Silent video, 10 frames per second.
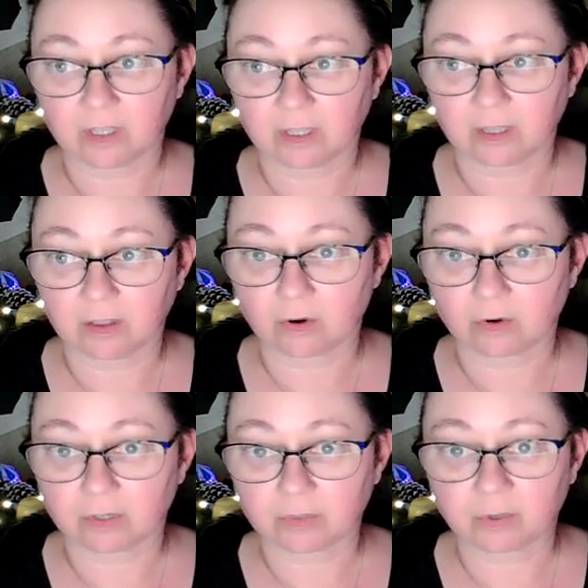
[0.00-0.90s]
that
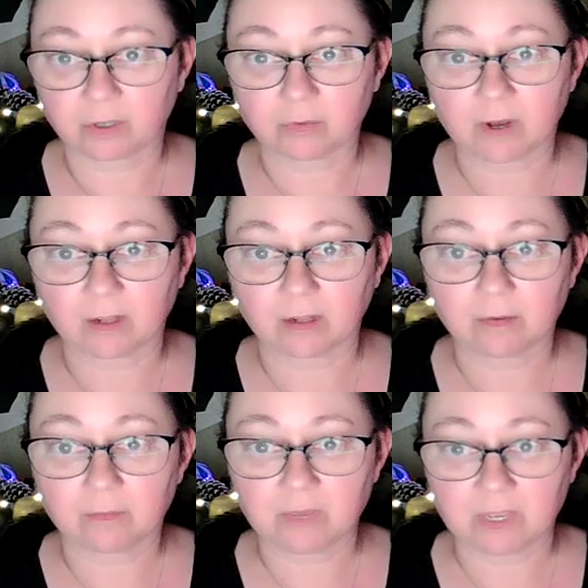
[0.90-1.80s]
Lorquas Potmel
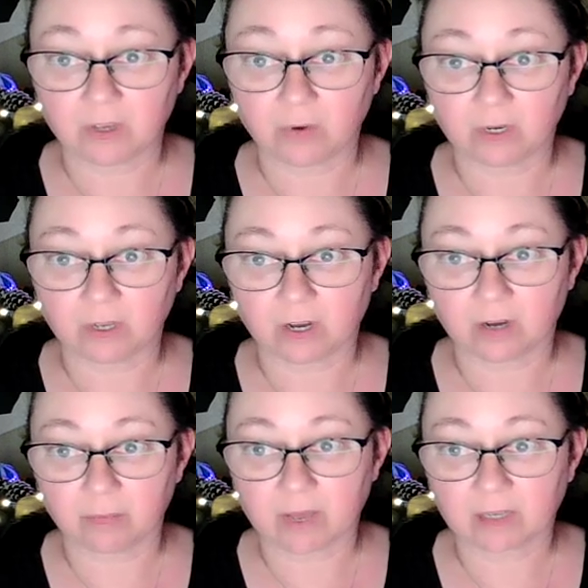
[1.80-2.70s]
meet you in
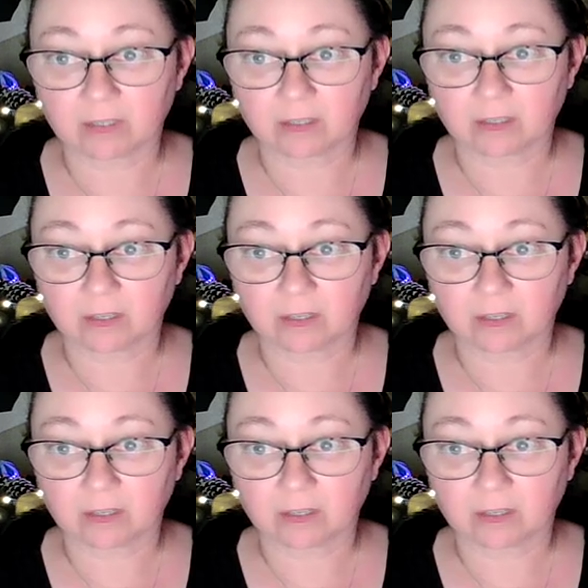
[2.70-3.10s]
combat.